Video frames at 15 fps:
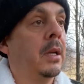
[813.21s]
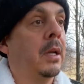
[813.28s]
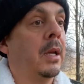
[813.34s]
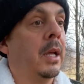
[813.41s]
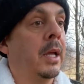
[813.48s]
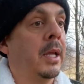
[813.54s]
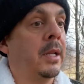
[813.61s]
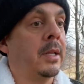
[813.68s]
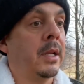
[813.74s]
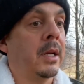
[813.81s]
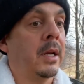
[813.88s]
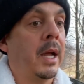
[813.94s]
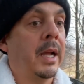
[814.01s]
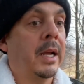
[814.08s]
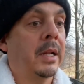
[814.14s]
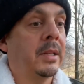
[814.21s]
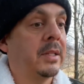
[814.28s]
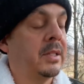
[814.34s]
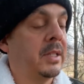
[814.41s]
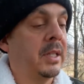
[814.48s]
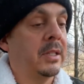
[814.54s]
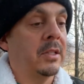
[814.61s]
And uh, I got to
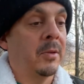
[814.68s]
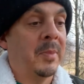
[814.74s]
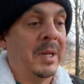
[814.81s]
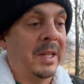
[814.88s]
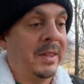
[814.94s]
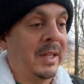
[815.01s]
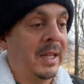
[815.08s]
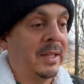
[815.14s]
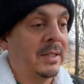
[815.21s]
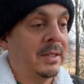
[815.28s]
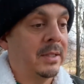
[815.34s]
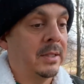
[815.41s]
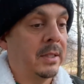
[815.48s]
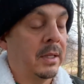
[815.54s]
see so many things.